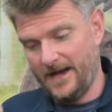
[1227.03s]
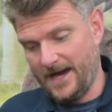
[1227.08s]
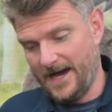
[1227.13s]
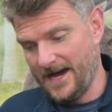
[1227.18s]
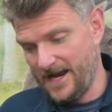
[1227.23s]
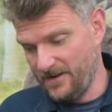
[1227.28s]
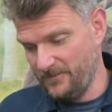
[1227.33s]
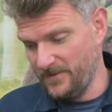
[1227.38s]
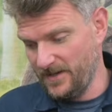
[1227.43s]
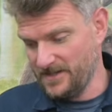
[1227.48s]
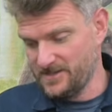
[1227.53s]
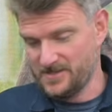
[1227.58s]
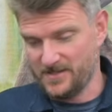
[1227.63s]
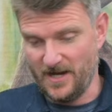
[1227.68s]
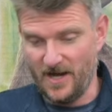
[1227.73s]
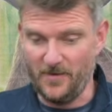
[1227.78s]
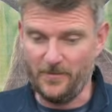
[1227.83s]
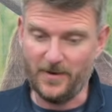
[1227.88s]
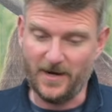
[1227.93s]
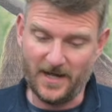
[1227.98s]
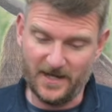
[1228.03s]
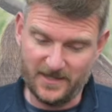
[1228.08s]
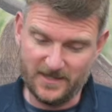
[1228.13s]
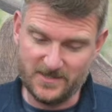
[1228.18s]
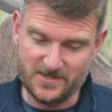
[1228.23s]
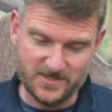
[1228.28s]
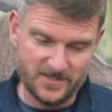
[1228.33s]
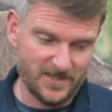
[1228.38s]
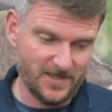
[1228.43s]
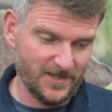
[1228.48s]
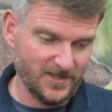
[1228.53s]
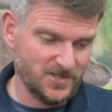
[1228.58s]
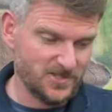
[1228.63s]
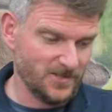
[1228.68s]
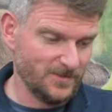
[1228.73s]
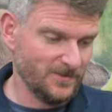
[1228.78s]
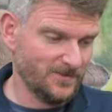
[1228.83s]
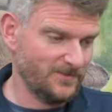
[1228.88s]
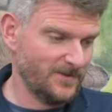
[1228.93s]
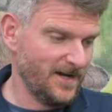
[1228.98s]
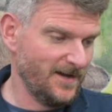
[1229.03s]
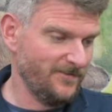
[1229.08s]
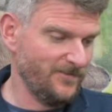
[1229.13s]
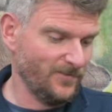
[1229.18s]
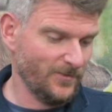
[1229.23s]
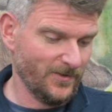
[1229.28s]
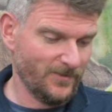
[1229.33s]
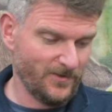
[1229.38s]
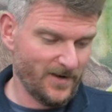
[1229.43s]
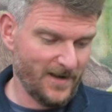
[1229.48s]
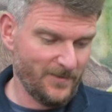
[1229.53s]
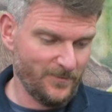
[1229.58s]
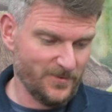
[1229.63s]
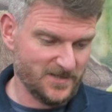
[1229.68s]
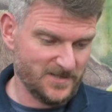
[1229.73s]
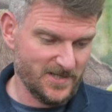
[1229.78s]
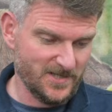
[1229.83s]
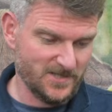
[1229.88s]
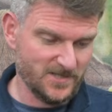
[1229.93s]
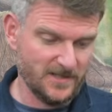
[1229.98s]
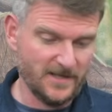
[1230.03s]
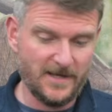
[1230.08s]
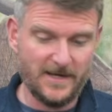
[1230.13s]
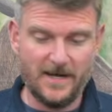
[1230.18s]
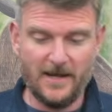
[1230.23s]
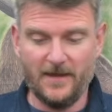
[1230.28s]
and a big scope, and I can certainly shoot the rifle with great precision.